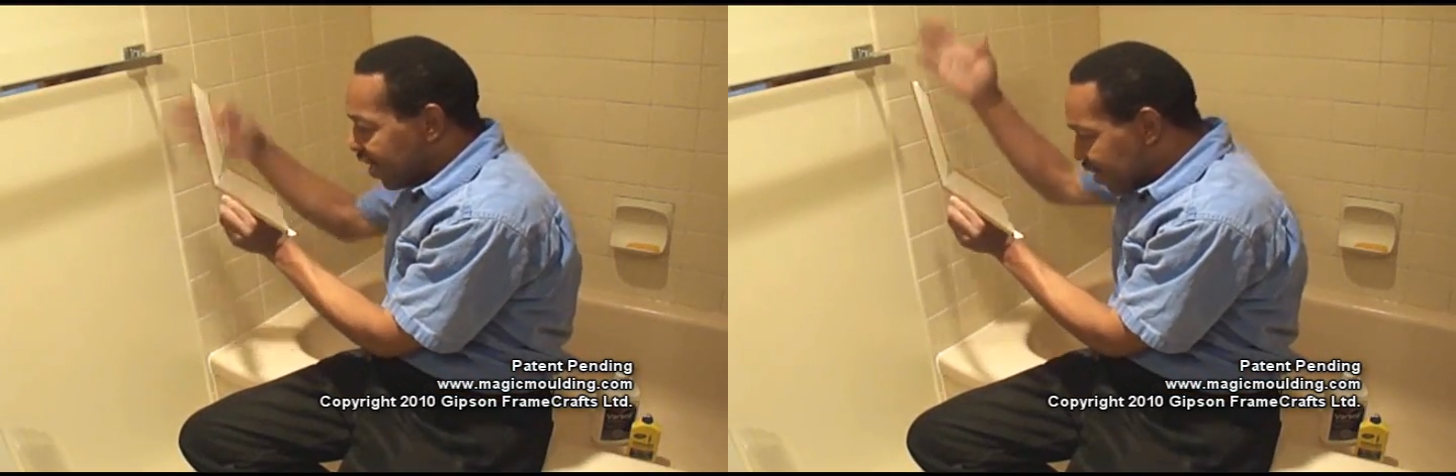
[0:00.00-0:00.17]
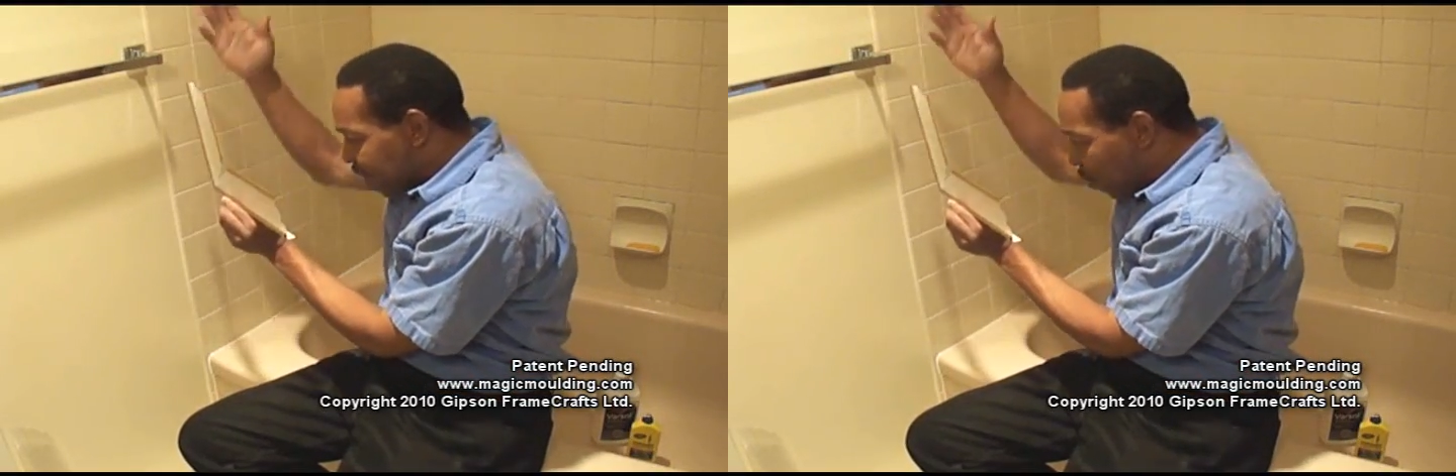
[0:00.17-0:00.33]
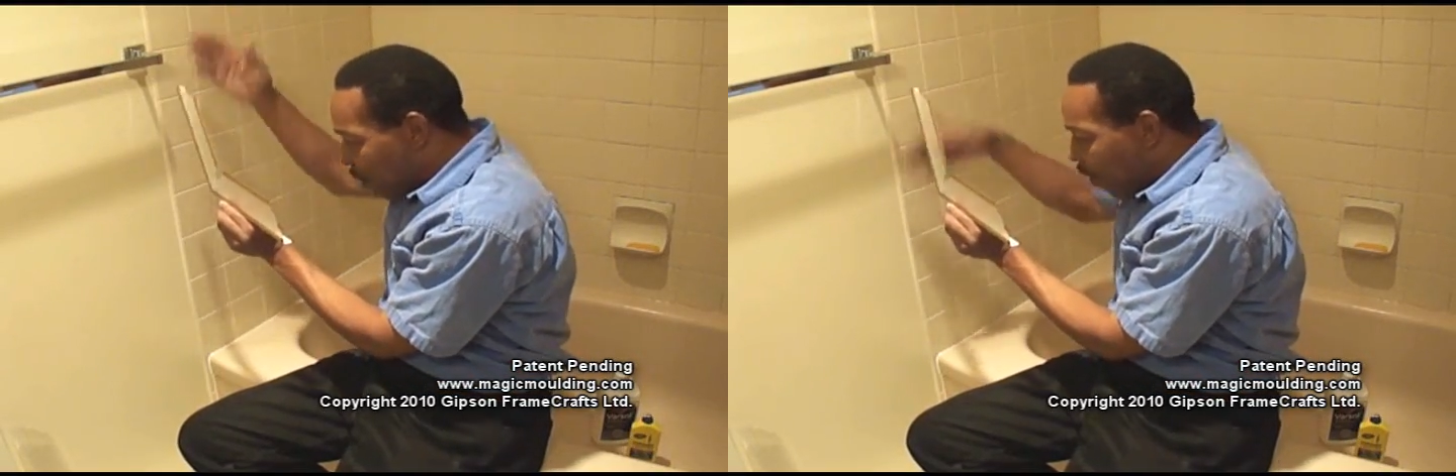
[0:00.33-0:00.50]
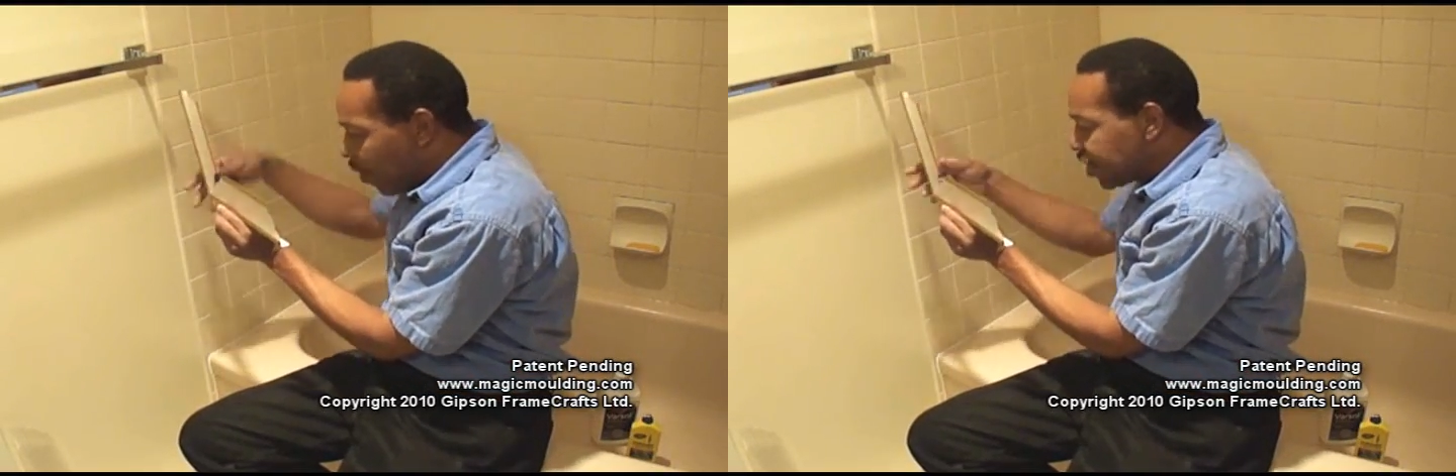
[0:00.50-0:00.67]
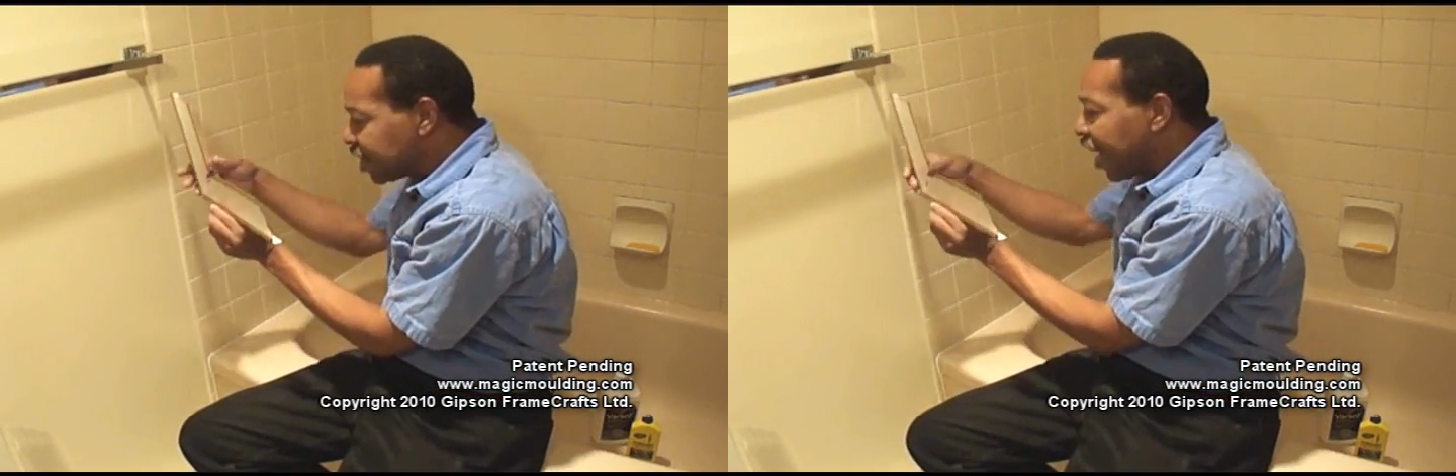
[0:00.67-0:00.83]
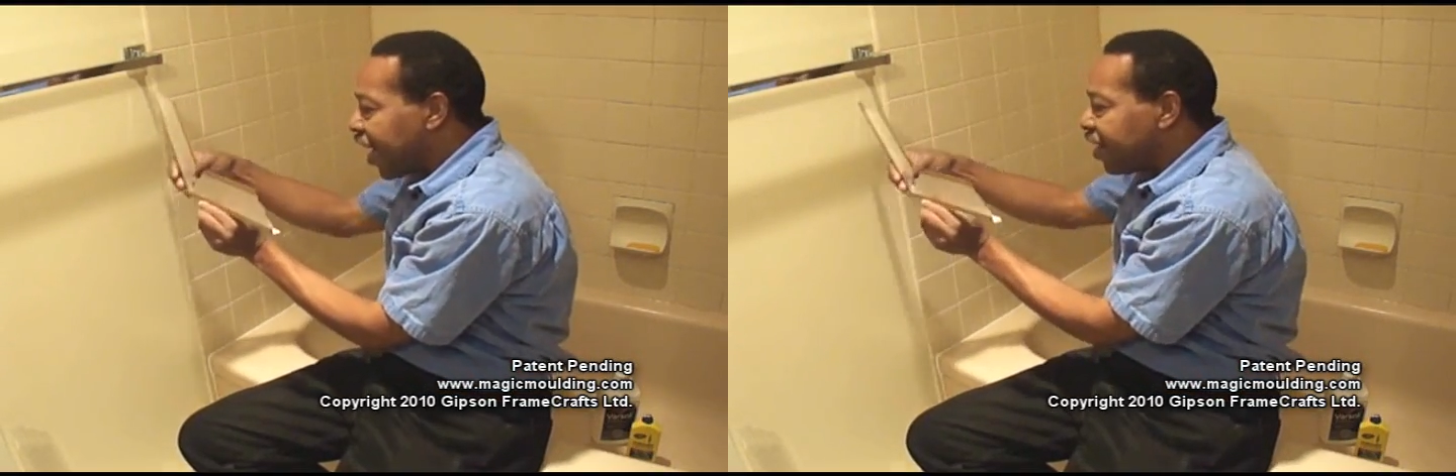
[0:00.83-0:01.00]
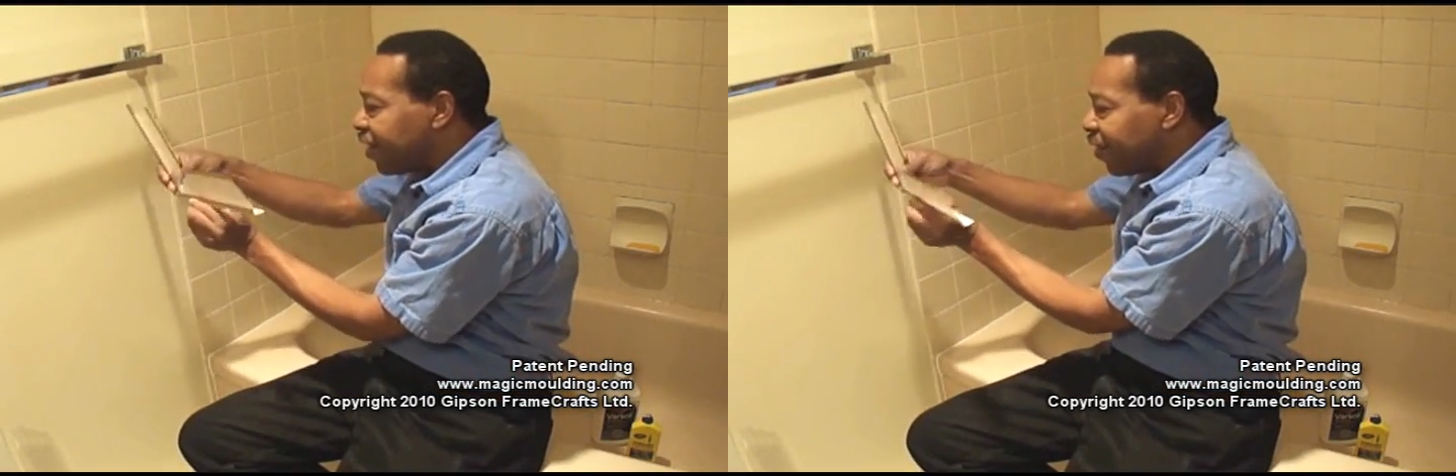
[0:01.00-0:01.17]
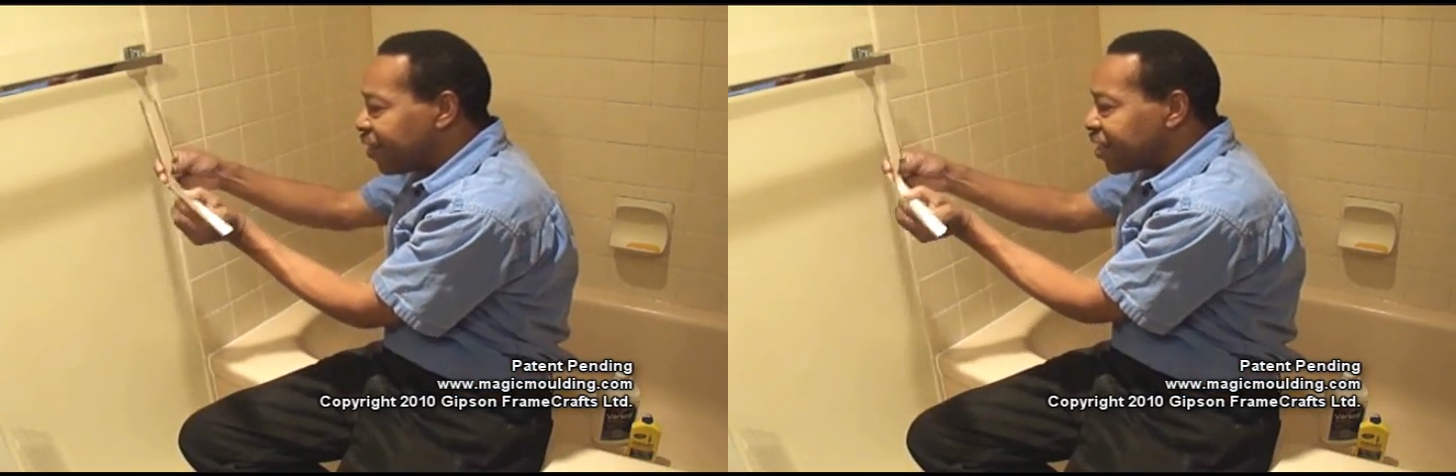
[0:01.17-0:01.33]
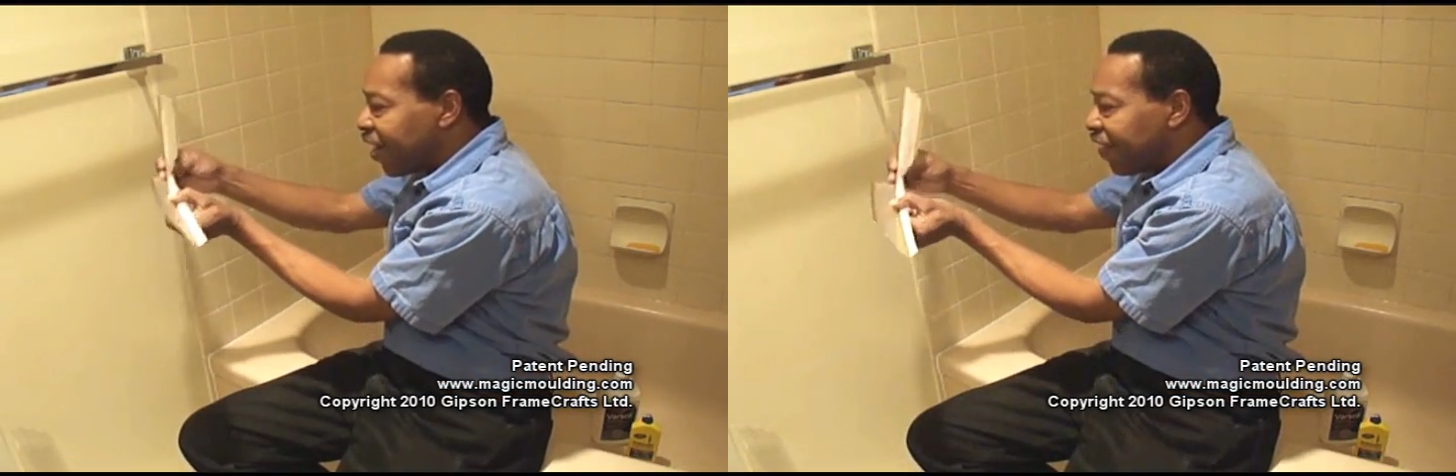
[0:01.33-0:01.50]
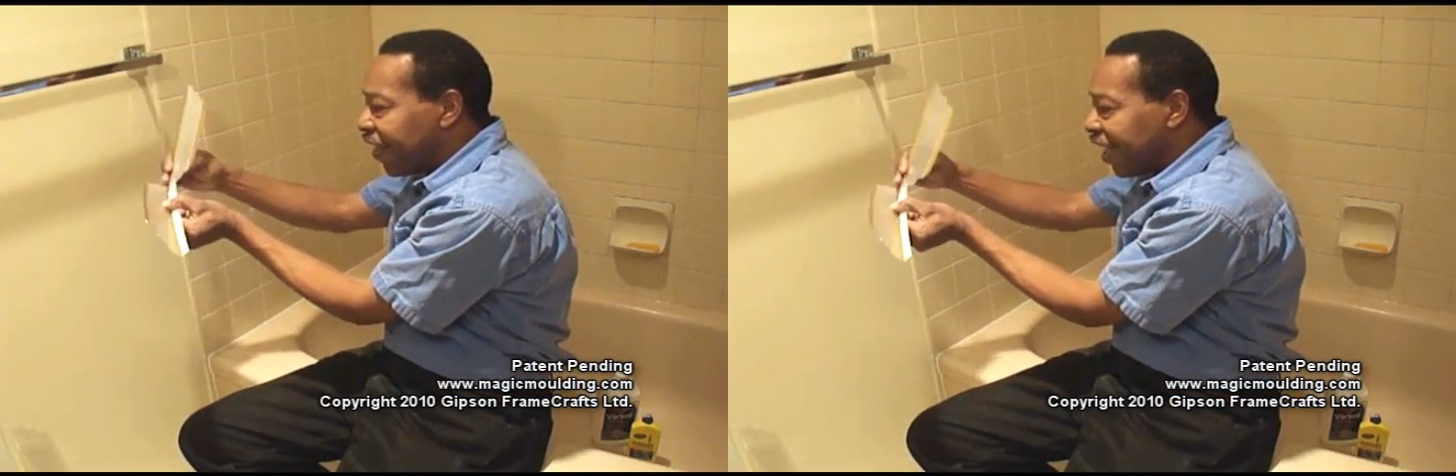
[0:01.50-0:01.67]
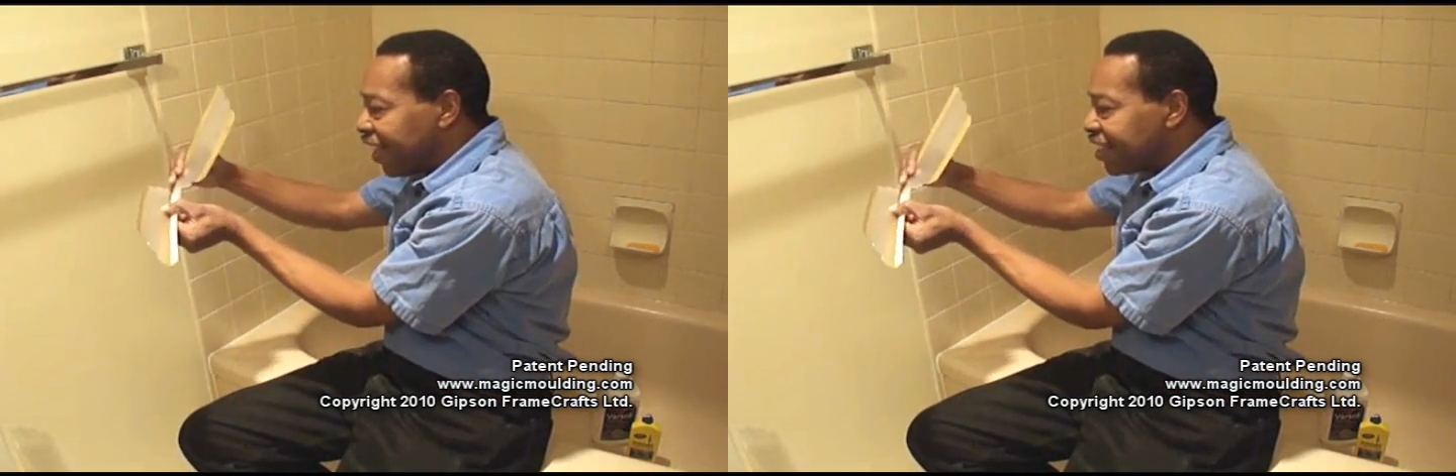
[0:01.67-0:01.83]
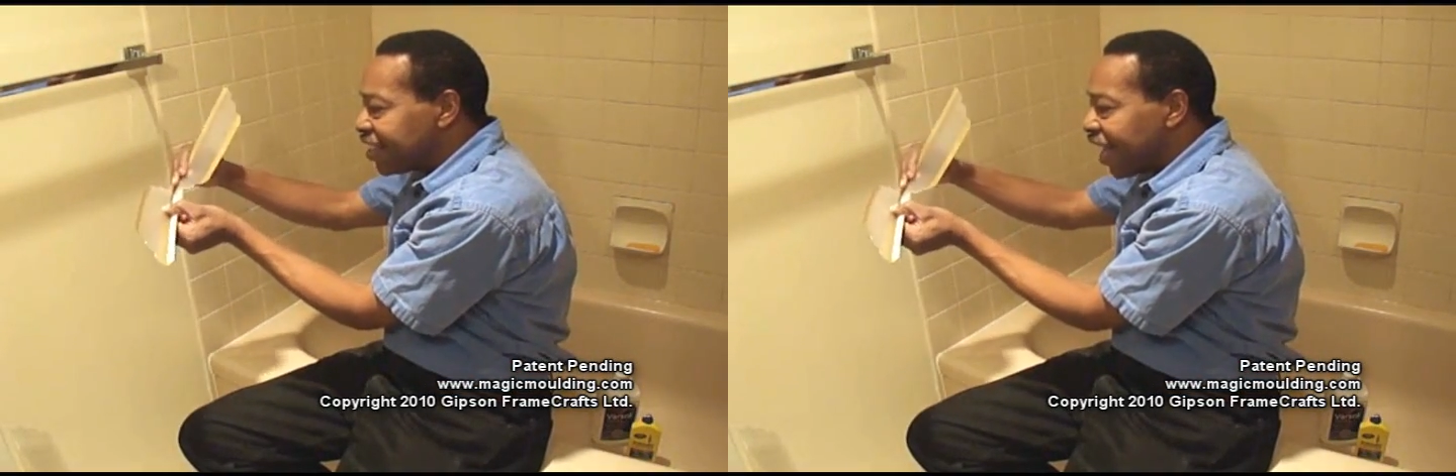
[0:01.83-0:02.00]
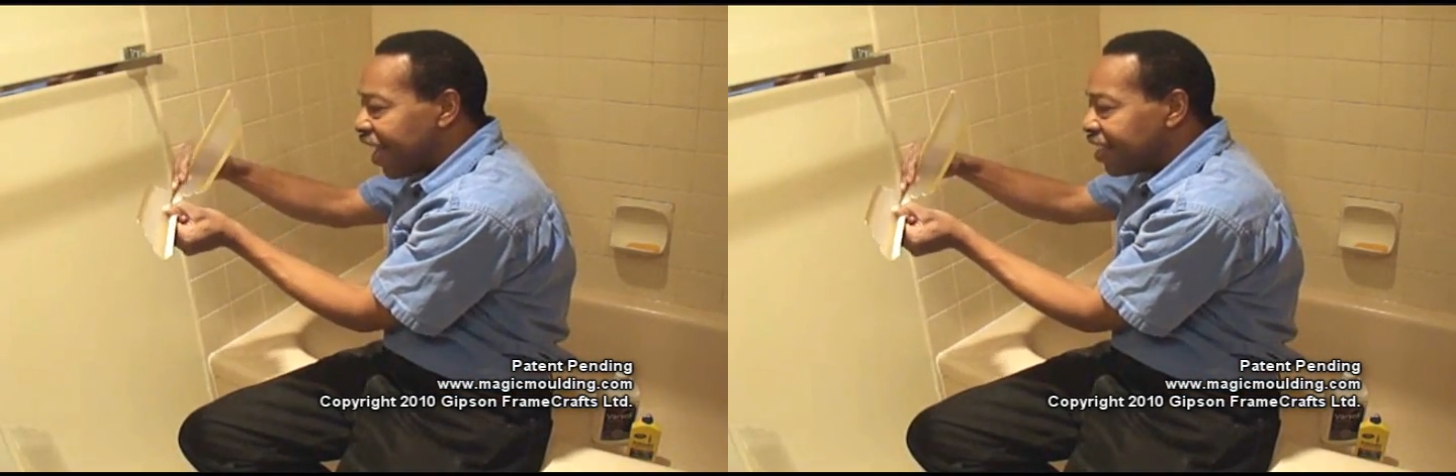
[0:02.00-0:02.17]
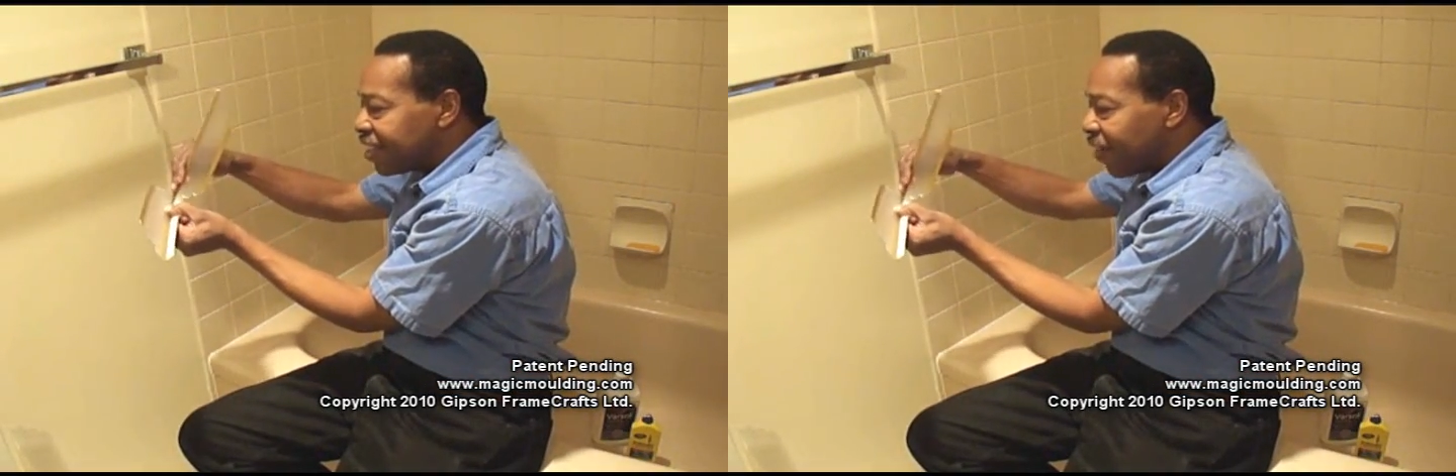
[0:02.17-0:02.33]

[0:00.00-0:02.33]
The wall side goes on the inside,